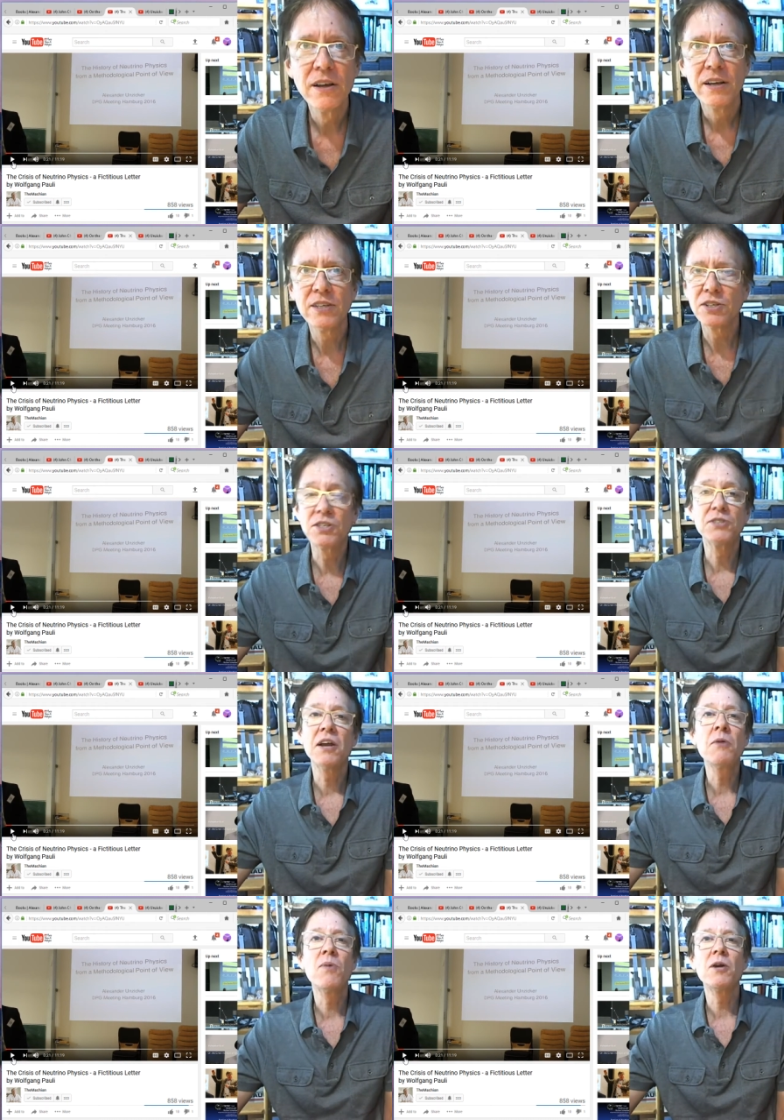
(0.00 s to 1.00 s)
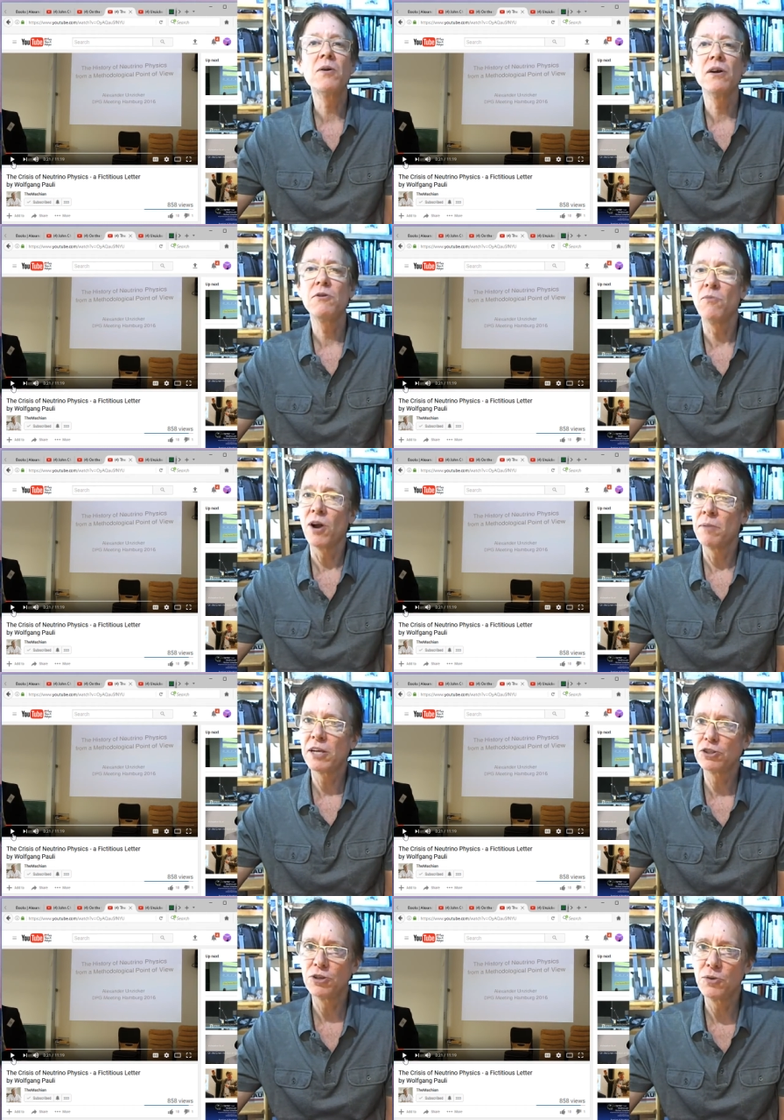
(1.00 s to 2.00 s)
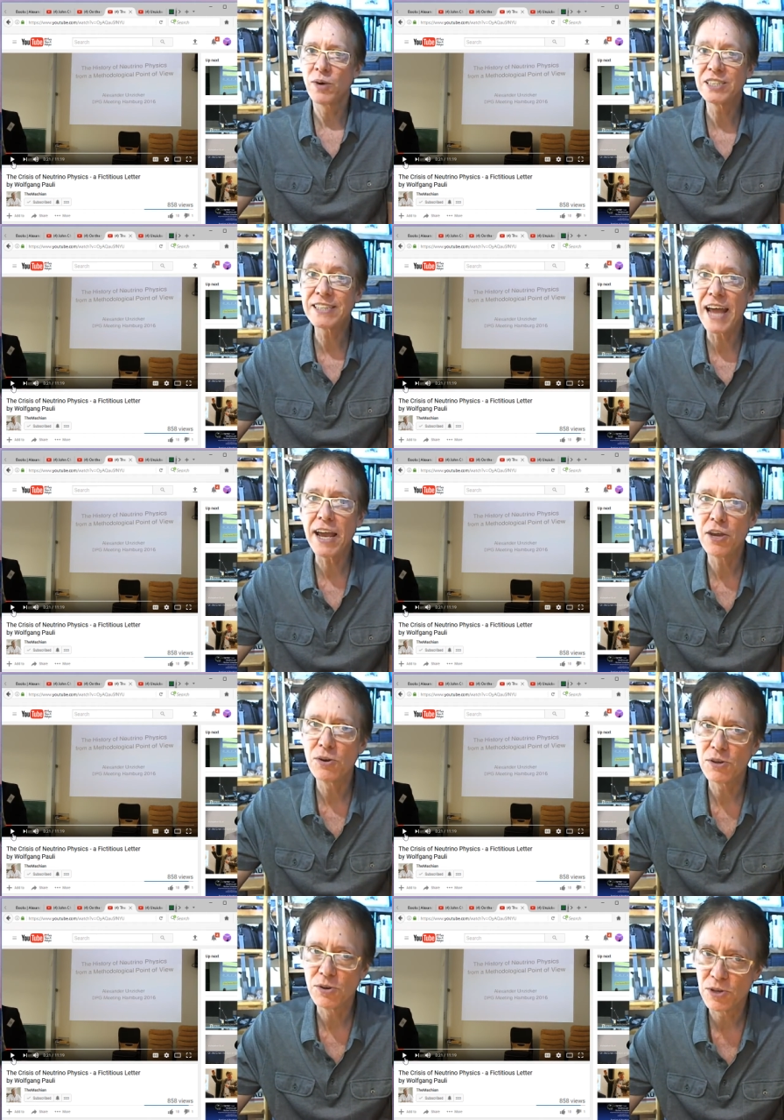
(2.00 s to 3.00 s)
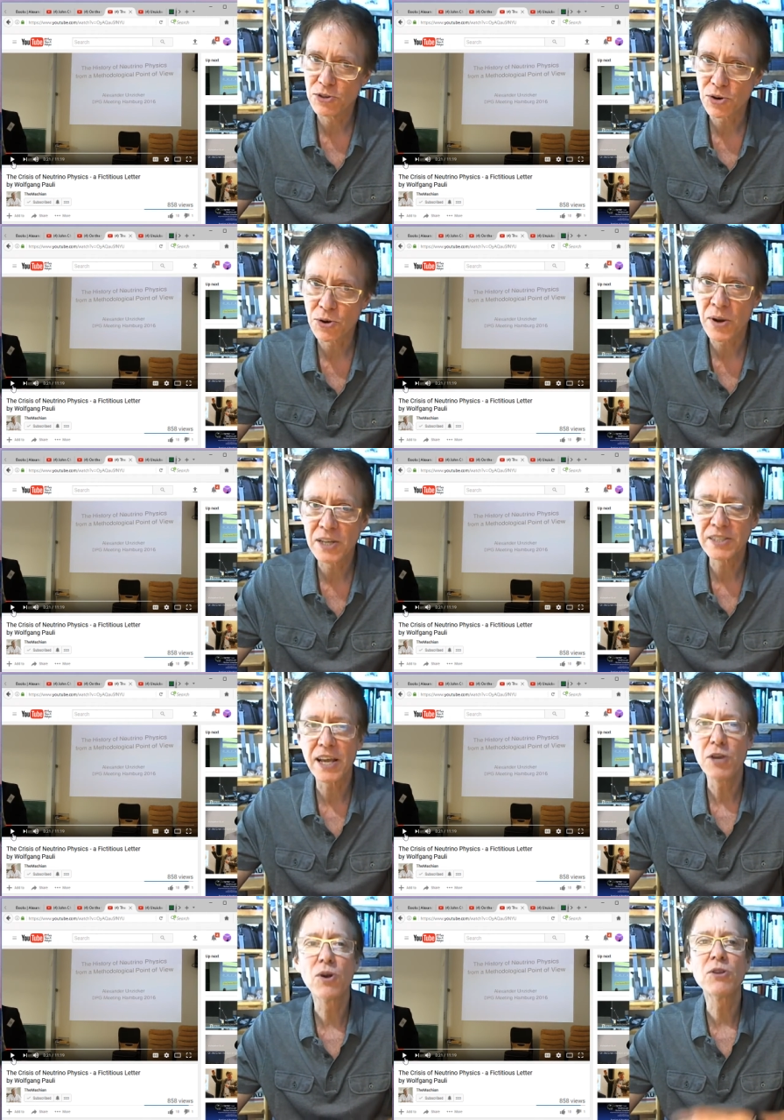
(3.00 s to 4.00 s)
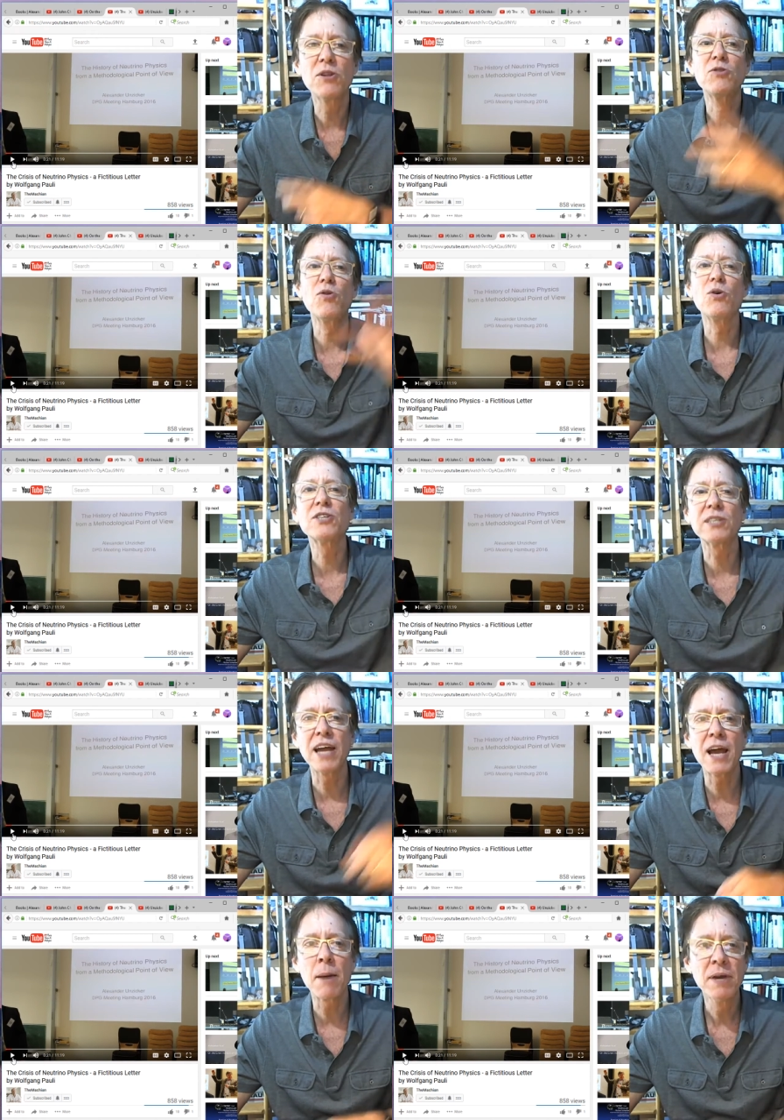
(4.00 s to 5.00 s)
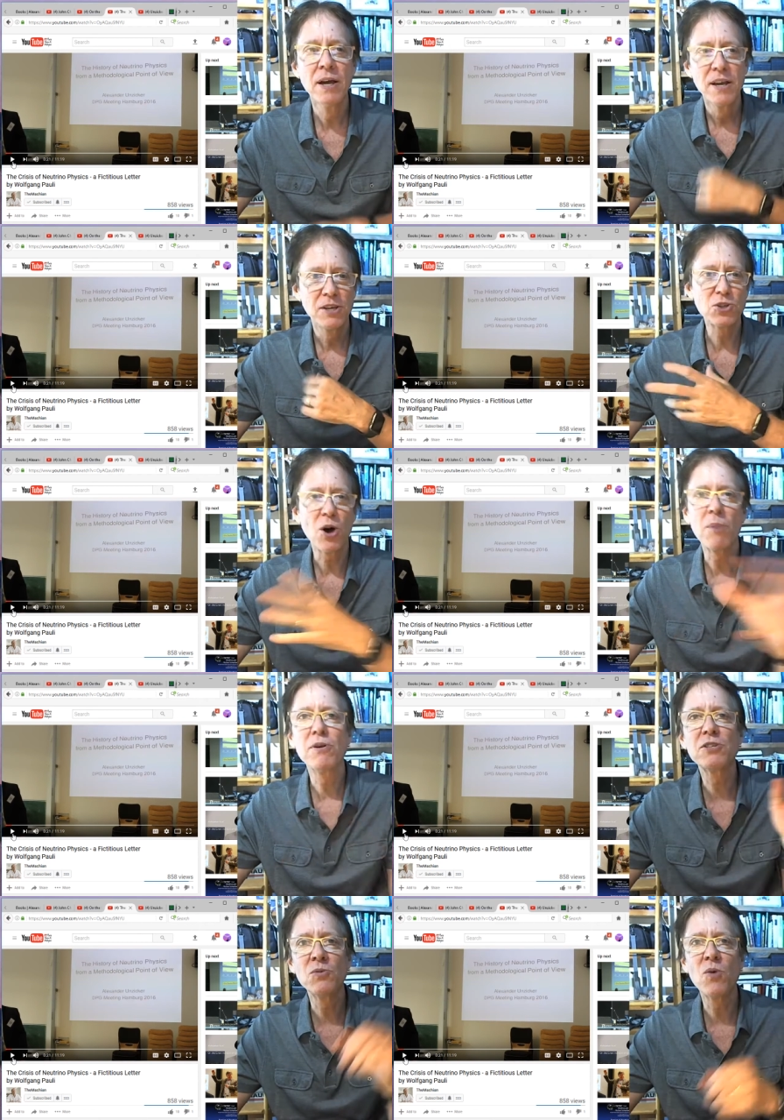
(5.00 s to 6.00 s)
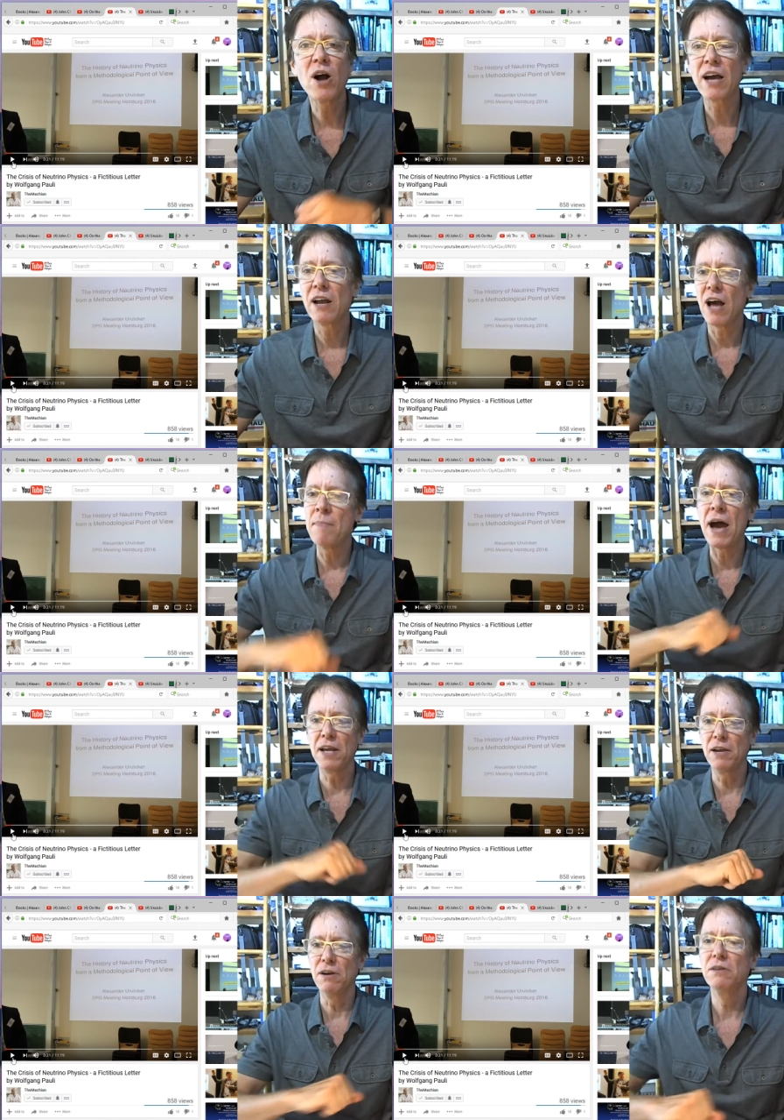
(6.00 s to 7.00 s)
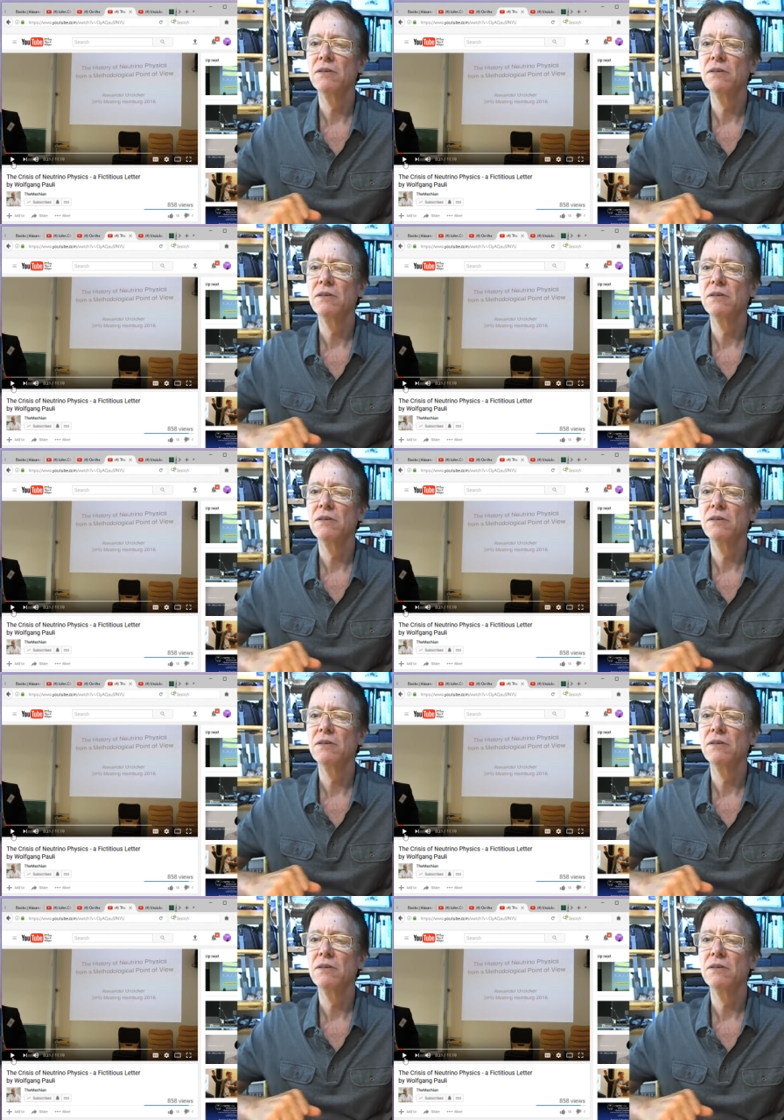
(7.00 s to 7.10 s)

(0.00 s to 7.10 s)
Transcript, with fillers: he says, does anyone, you want to make sure you want to stay? You, you, you sure you want to stay? You heard the door slam. You saw a person walk out. I'm out of here.